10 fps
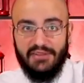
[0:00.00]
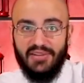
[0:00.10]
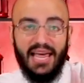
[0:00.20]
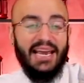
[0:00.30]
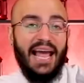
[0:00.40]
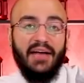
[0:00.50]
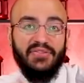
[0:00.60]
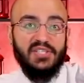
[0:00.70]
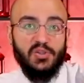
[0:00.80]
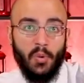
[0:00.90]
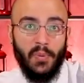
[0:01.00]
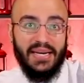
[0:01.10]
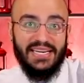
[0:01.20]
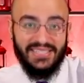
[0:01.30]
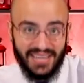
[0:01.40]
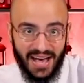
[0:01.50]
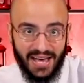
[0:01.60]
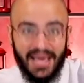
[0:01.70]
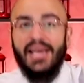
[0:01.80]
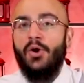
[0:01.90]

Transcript: of laid out this is what we need done